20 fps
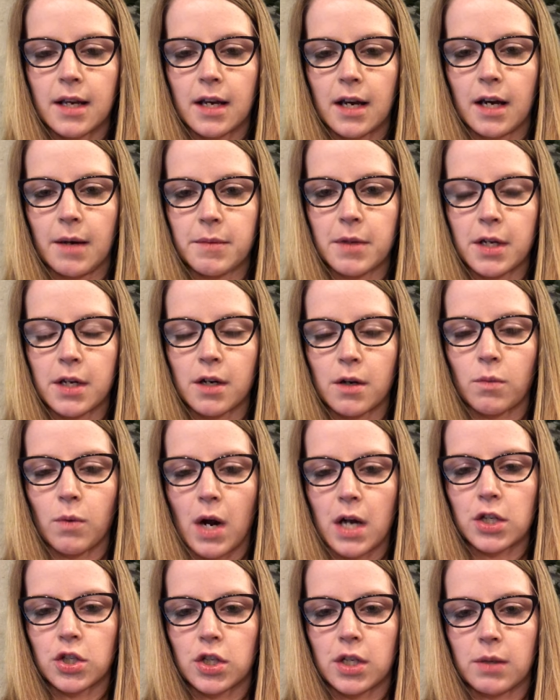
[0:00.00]
that you're
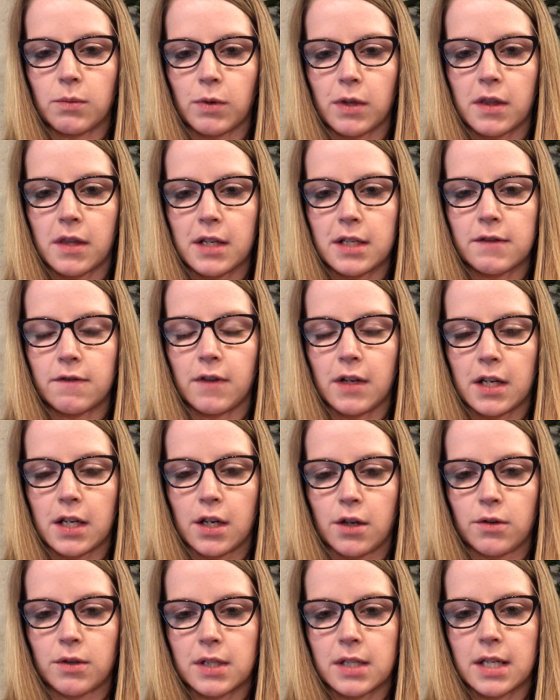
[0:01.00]
watching with these
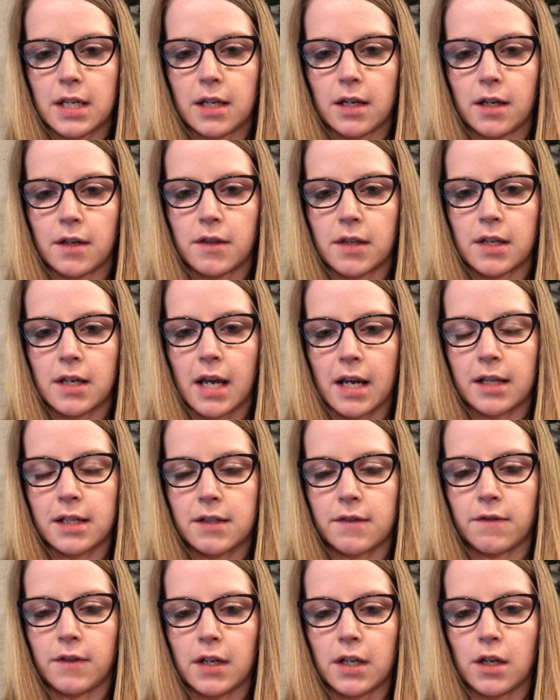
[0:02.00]
videos here, and the
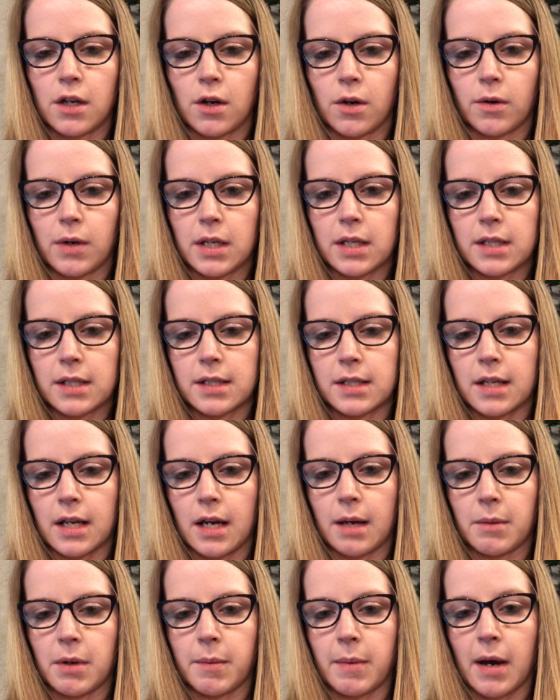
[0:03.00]
next video is
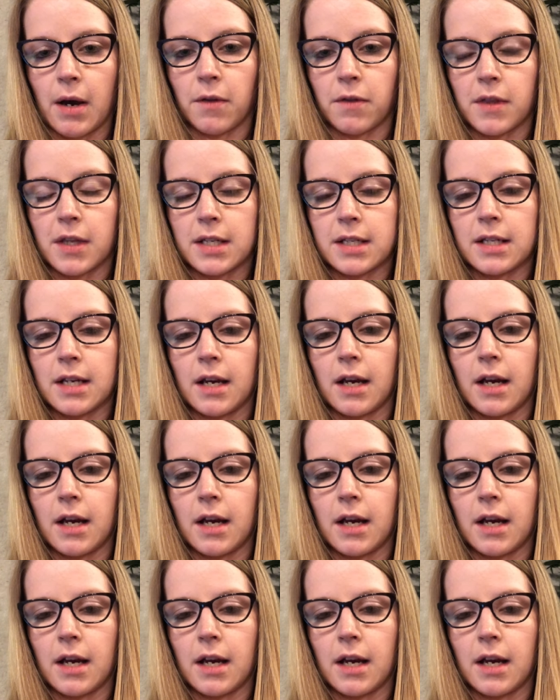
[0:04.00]
about the